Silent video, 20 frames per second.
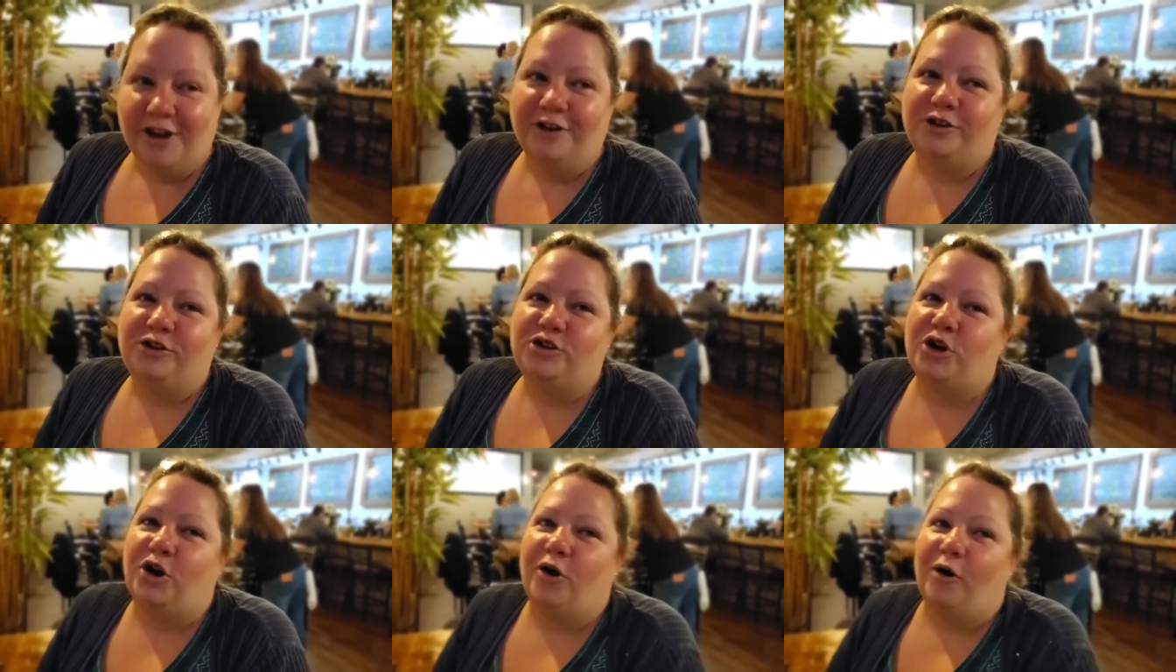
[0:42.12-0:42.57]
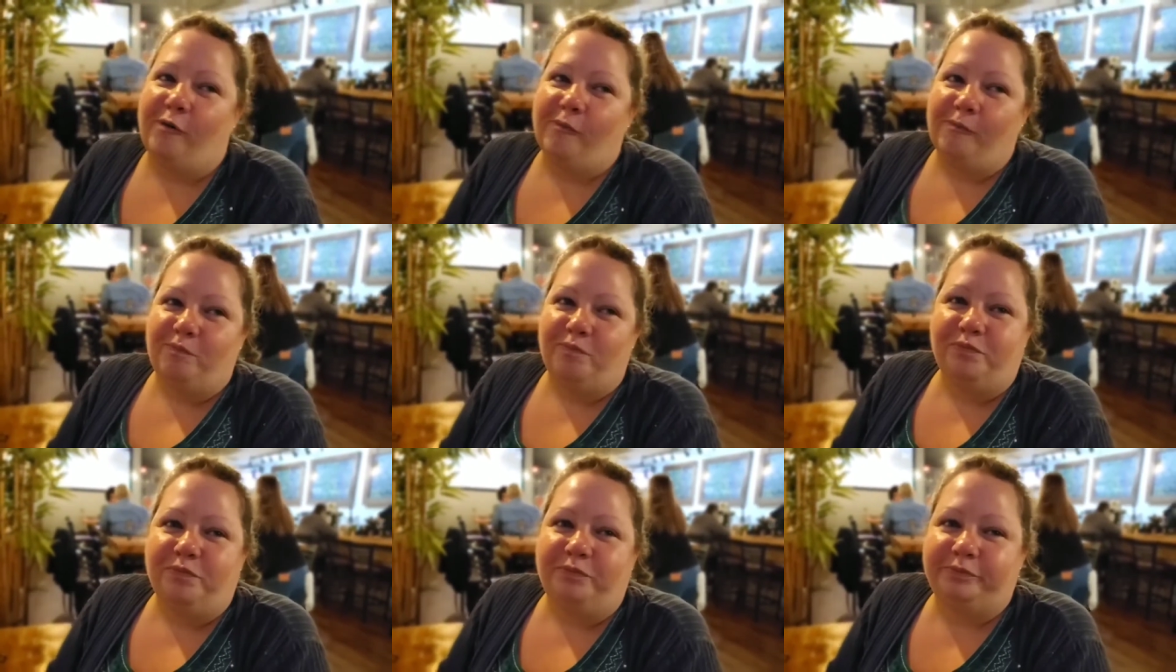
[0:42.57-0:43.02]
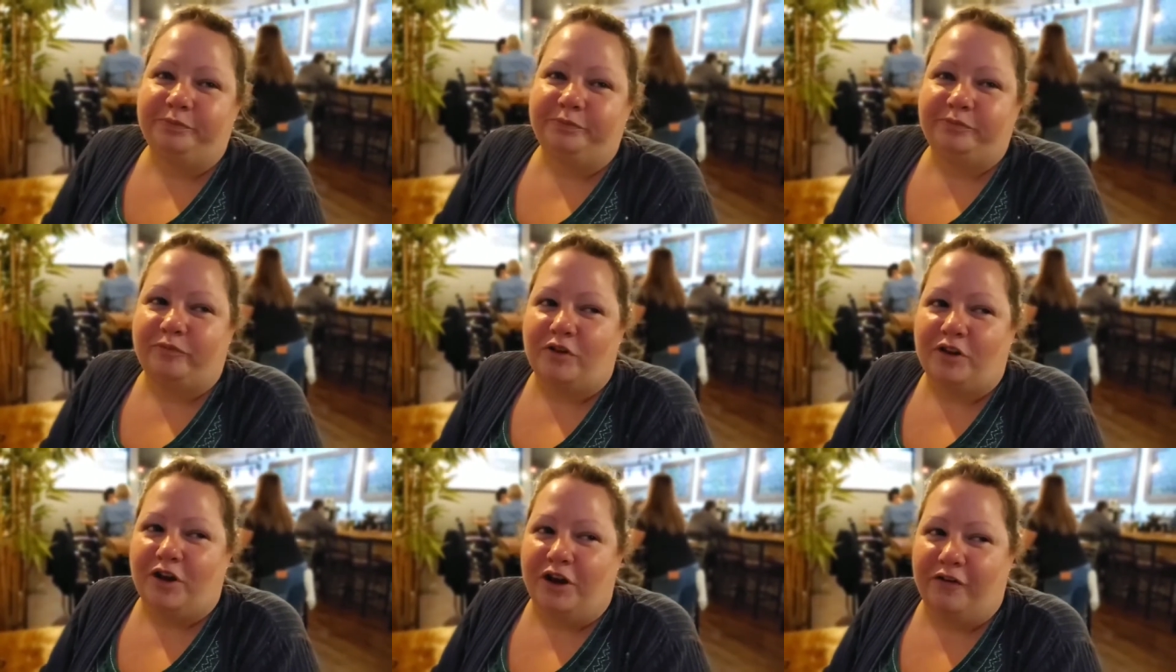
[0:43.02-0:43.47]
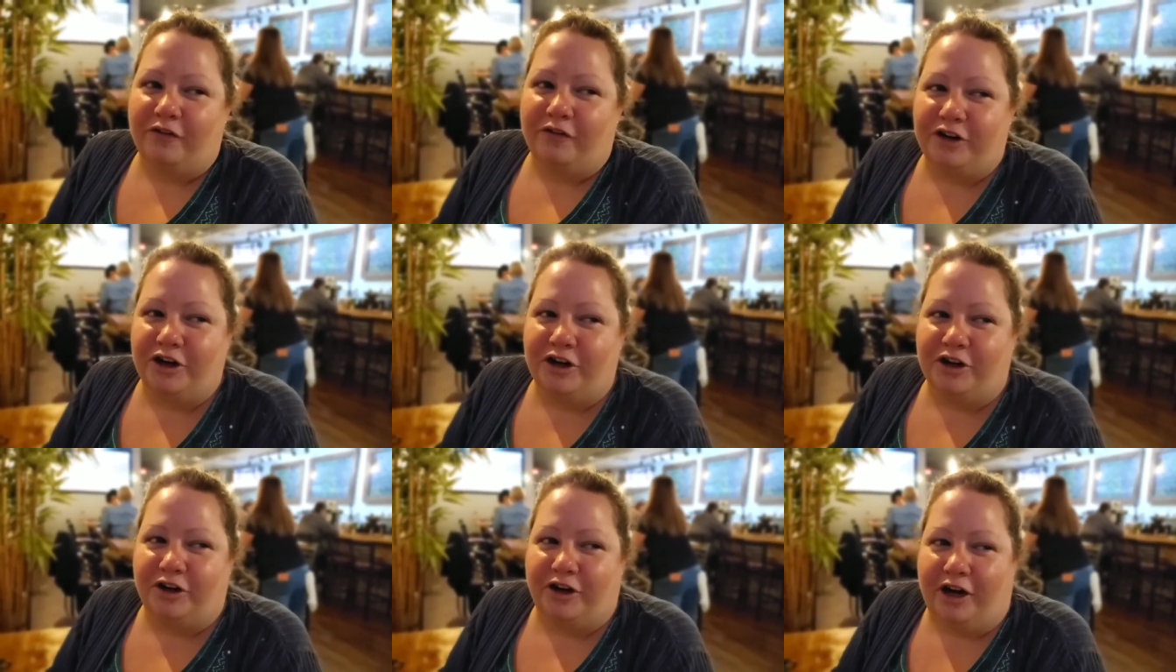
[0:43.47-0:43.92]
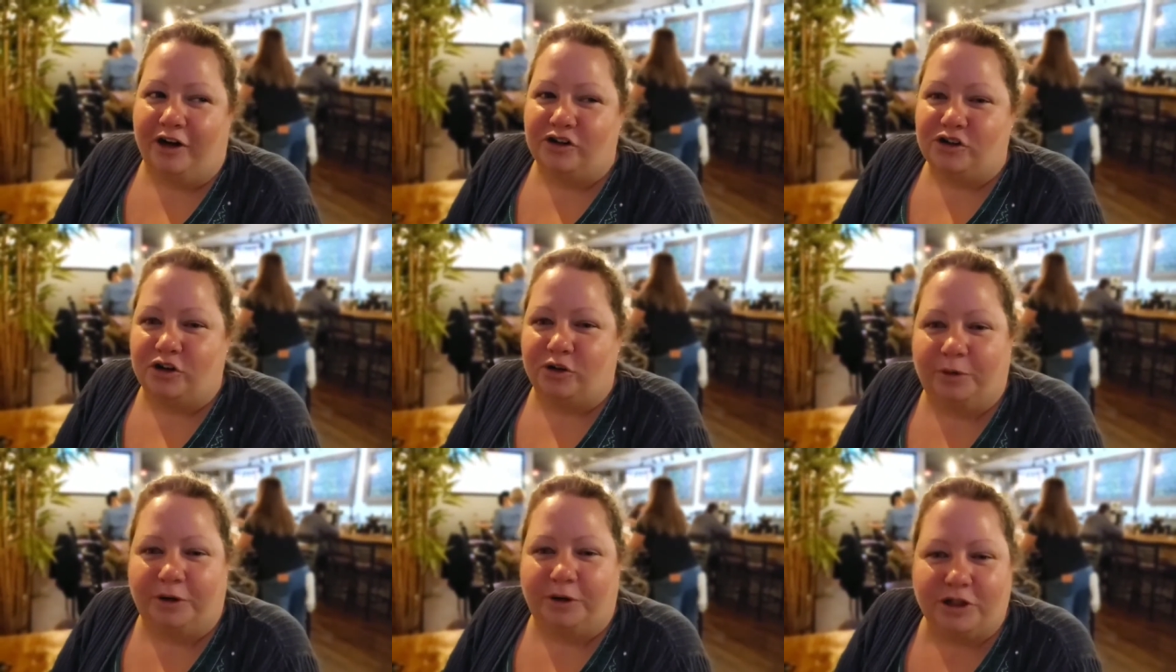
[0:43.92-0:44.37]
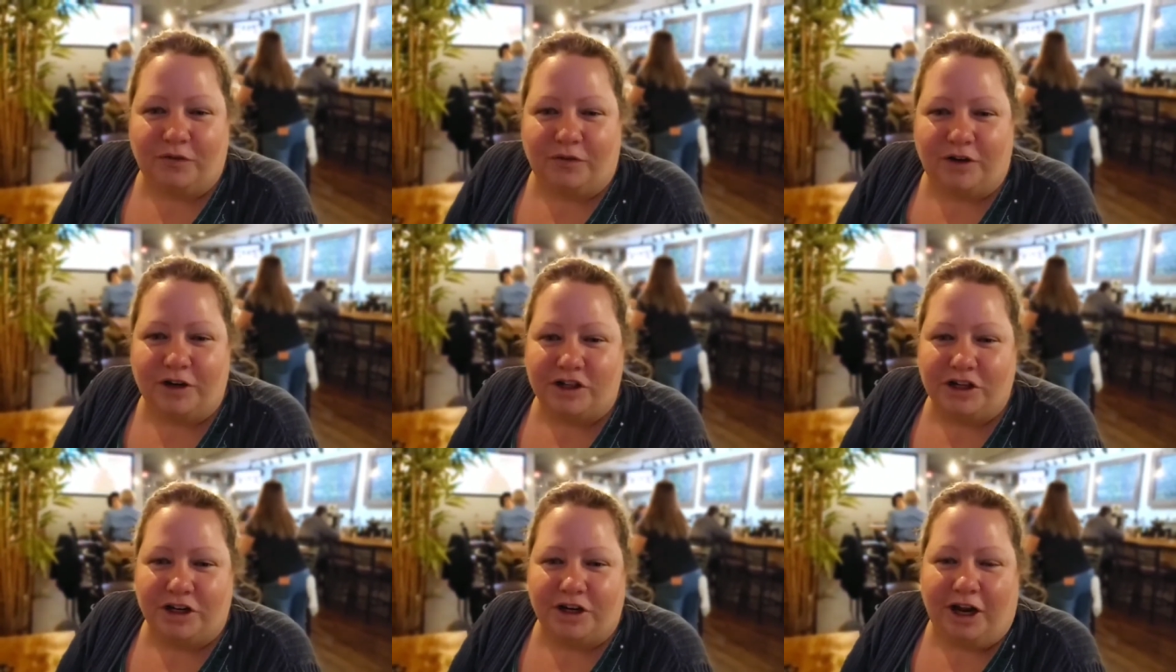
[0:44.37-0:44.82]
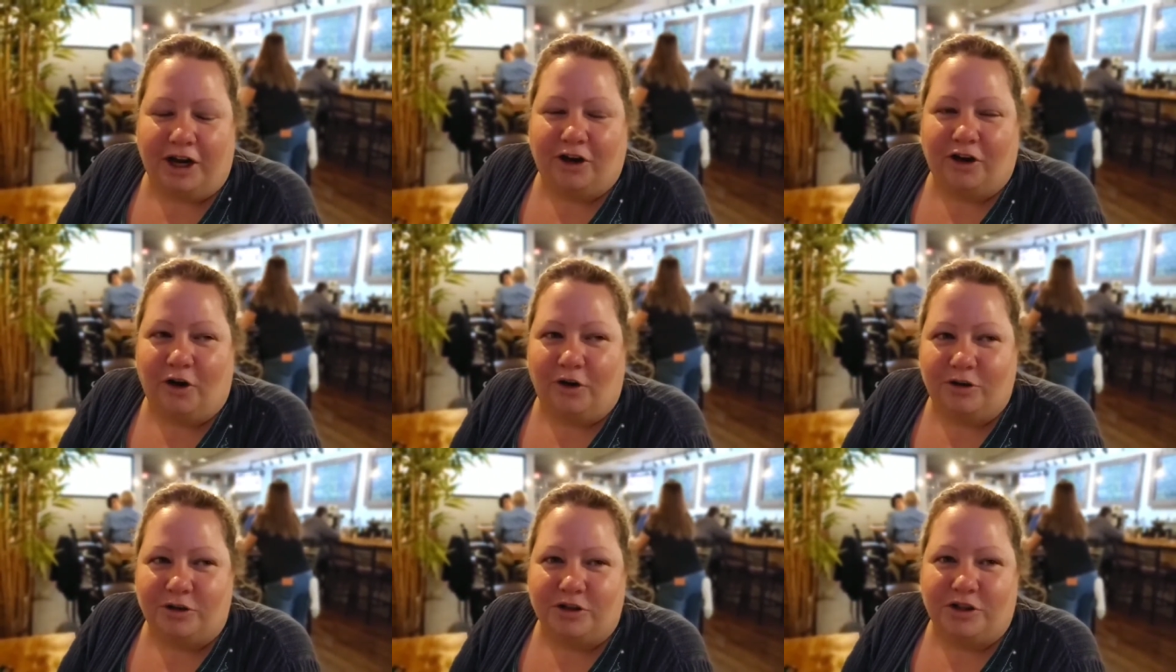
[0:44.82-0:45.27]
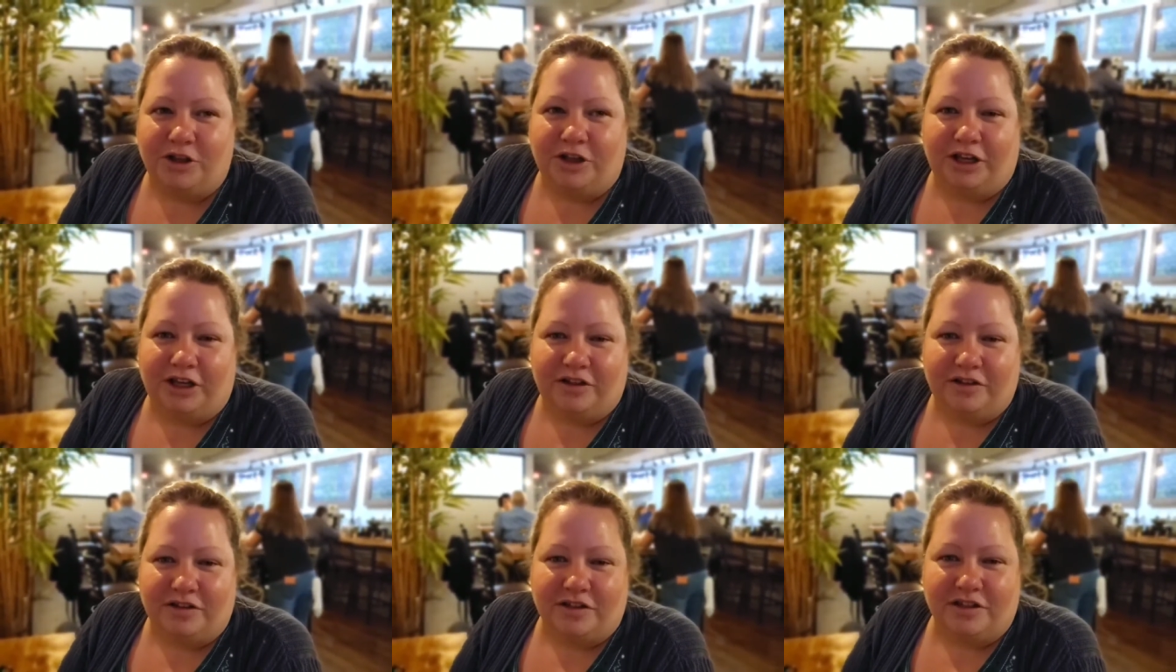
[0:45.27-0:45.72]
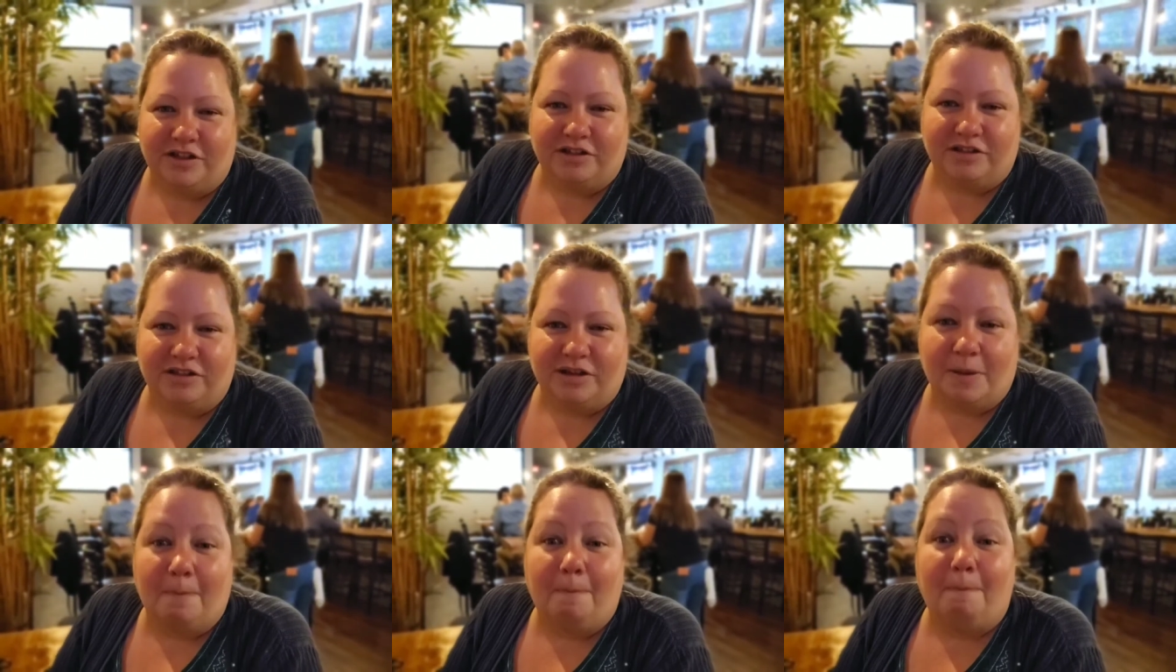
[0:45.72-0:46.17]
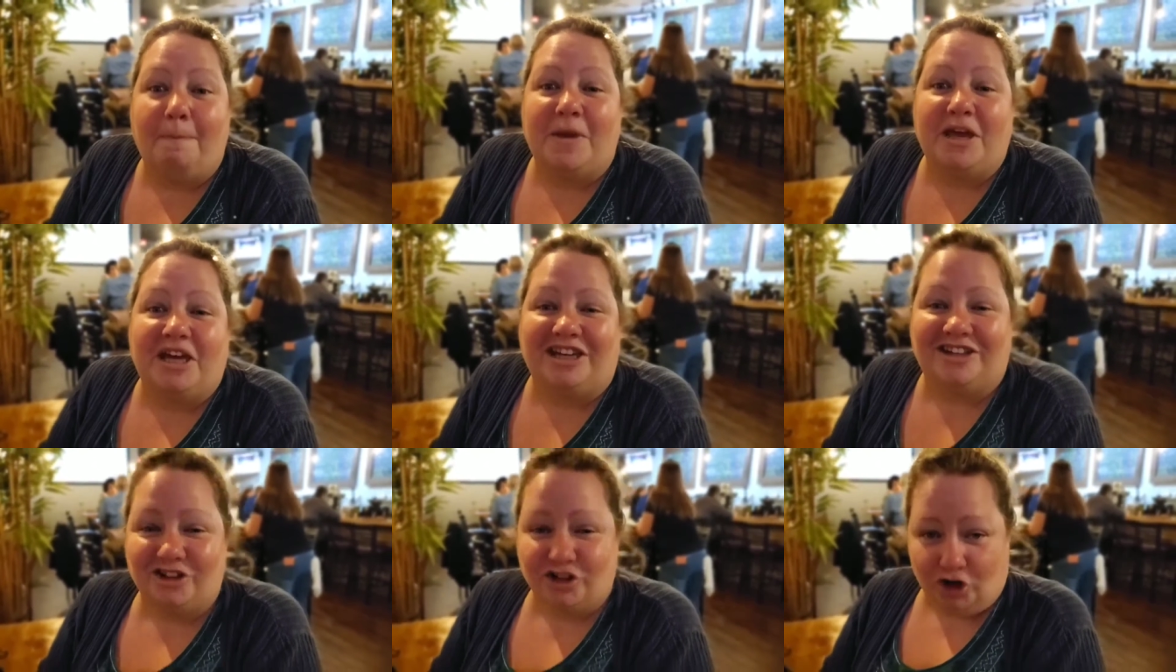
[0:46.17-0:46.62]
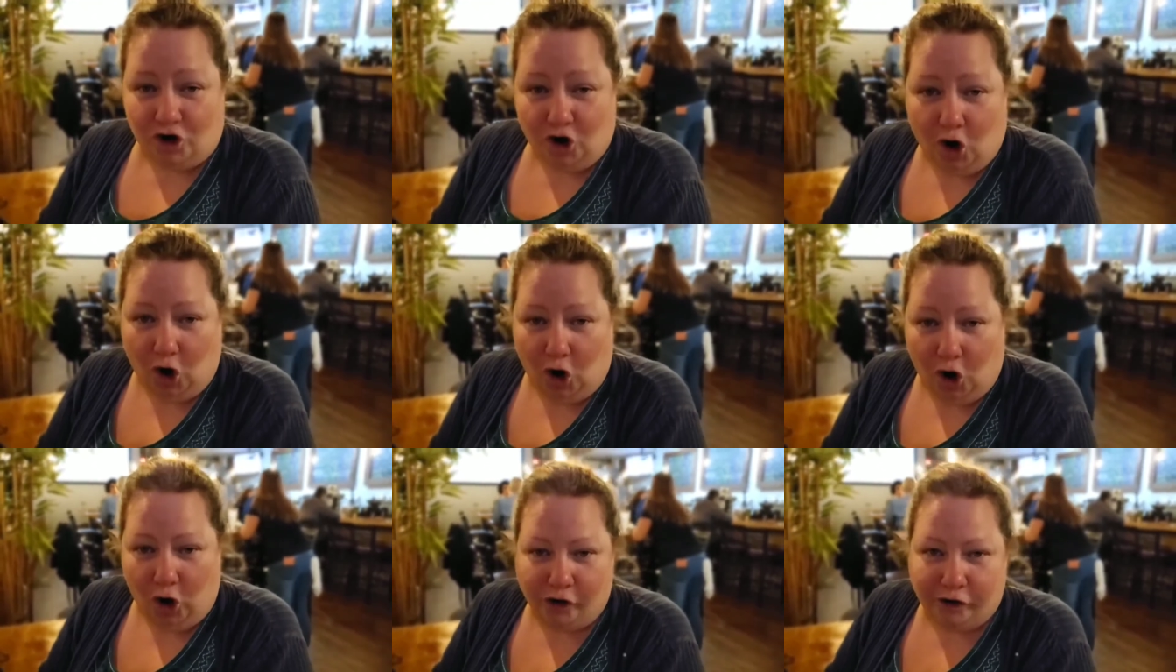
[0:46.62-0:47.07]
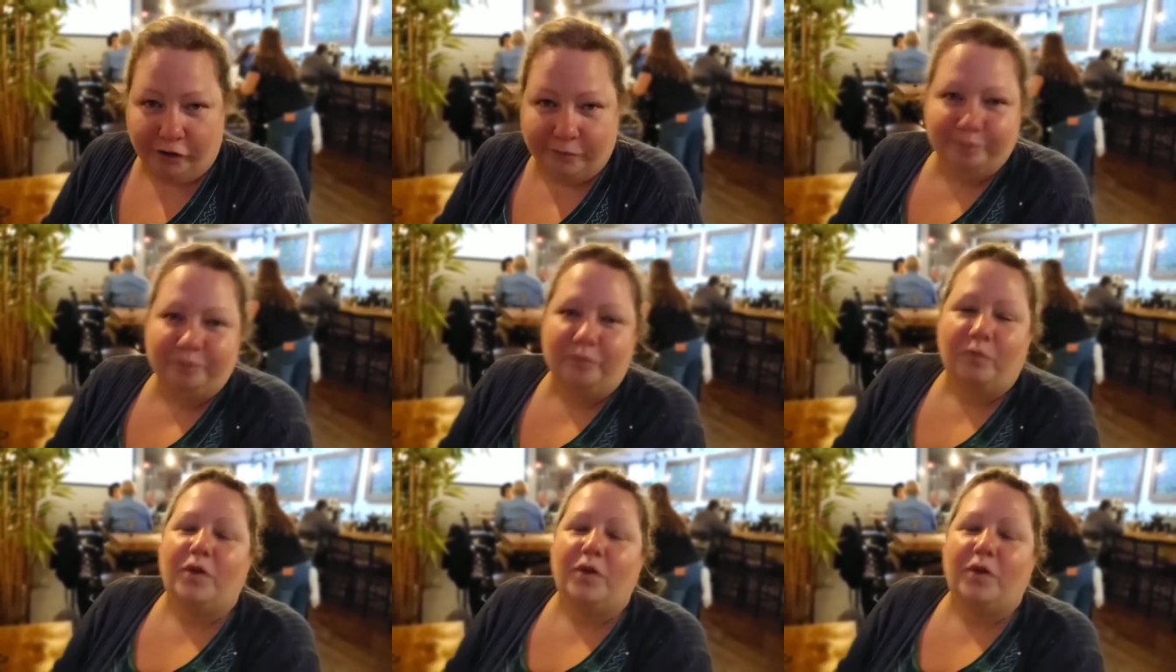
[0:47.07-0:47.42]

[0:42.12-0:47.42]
So every year at National Youth Workers Convention, I go to the exhibit hall.